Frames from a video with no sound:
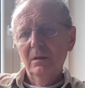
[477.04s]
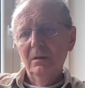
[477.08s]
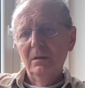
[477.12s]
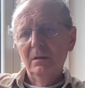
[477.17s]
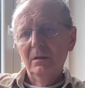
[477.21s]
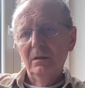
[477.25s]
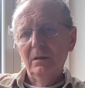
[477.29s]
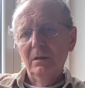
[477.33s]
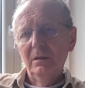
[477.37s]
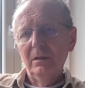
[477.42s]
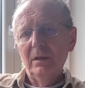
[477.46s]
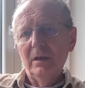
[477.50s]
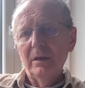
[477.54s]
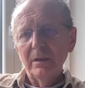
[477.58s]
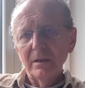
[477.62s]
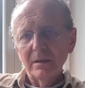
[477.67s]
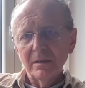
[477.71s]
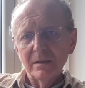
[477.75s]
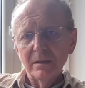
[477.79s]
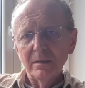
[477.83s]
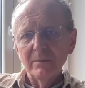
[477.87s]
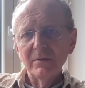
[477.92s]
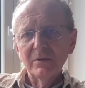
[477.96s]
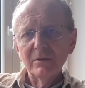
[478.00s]
uh, and it
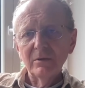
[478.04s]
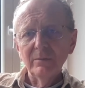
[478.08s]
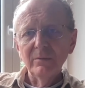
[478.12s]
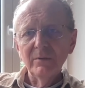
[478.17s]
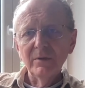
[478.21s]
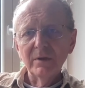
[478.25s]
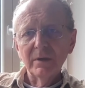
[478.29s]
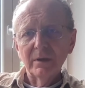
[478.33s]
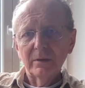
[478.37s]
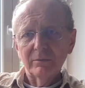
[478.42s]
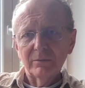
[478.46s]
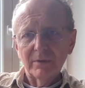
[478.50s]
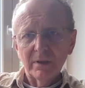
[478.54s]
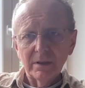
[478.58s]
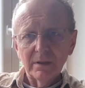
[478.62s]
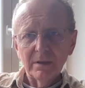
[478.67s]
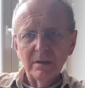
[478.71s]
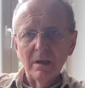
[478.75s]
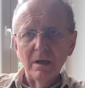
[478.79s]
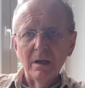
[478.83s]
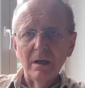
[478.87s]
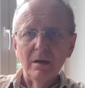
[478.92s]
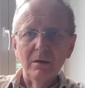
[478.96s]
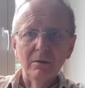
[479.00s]
seems to me that right
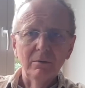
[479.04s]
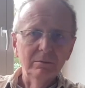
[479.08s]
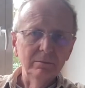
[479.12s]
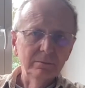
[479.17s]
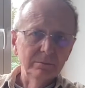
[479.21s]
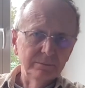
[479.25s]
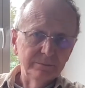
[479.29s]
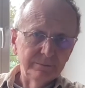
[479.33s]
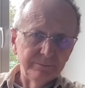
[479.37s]
now